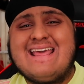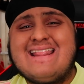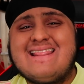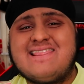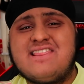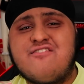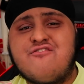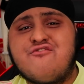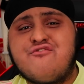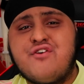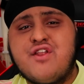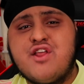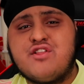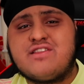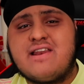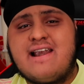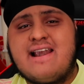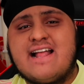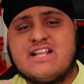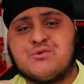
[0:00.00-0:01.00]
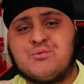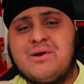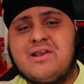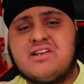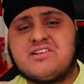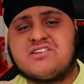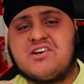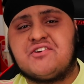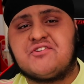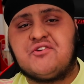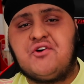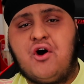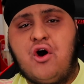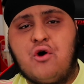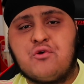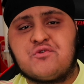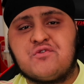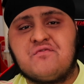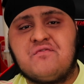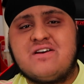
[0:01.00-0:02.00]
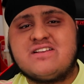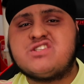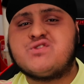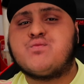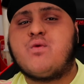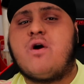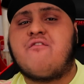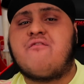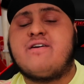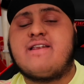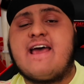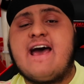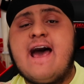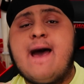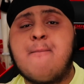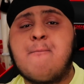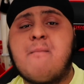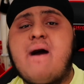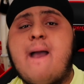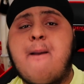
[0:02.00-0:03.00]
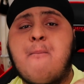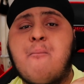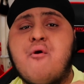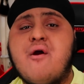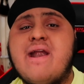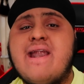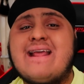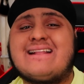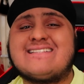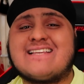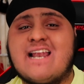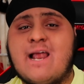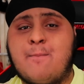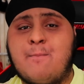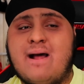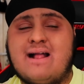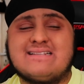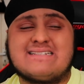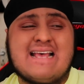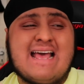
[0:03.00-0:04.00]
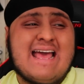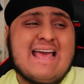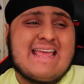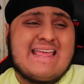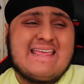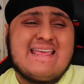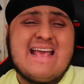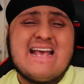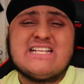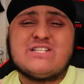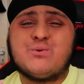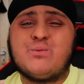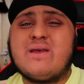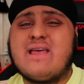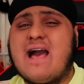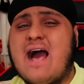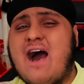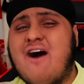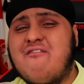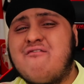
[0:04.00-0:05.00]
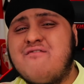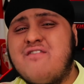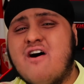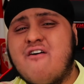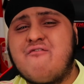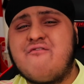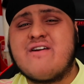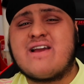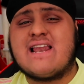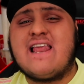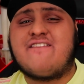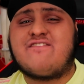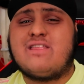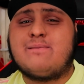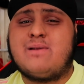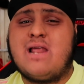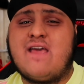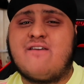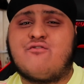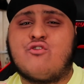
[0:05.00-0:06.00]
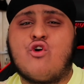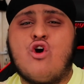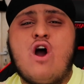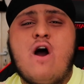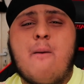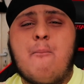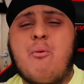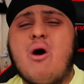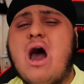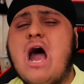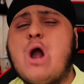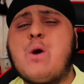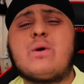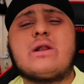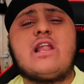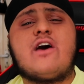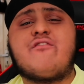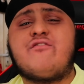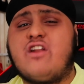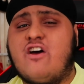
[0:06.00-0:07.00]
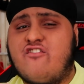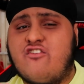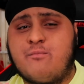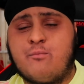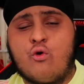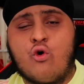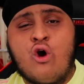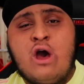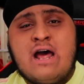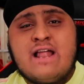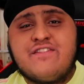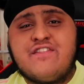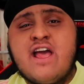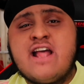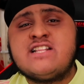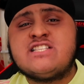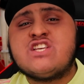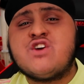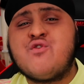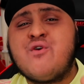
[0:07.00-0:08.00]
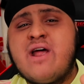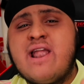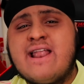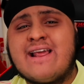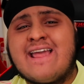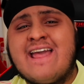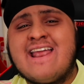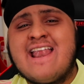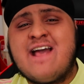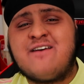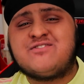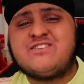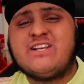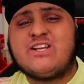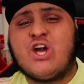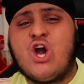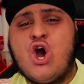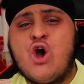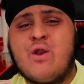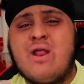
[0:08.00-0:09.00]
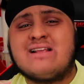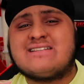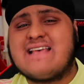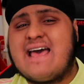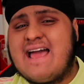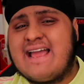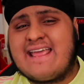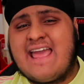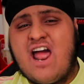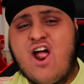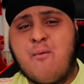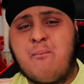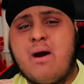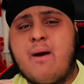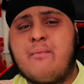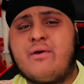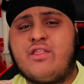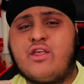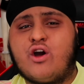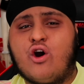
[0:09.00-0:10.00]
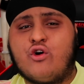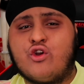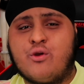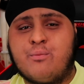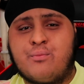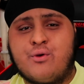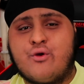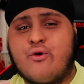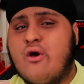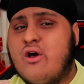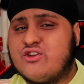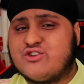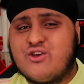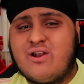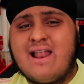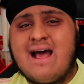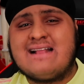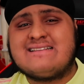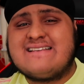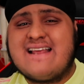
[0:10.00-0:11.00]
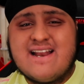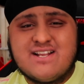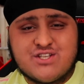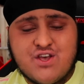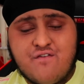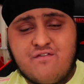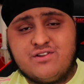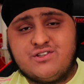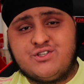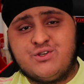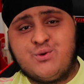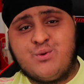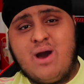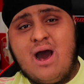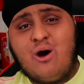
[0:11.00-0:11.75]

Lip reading: In the video today, lads, we discuss Arsenal versus Watford and my predicted line, lads. Yes, we have nothing left to play for, but I would love nothing more than to relegate FC Gunners and get Aubameyang the golden boot. So lads, it is over to you.